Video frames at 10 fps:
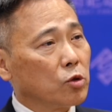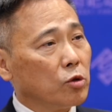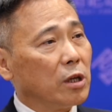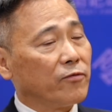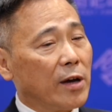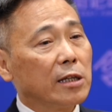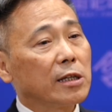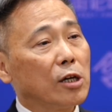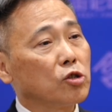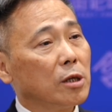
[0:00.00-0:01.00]
good
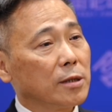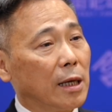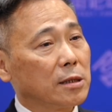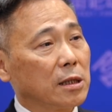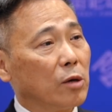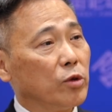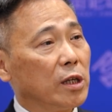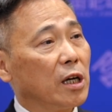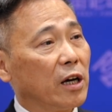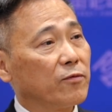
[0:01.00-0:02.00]
advantage that we
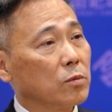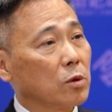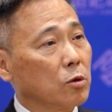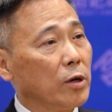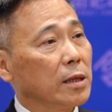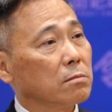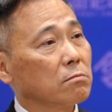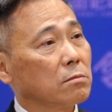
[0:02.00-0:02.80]
have great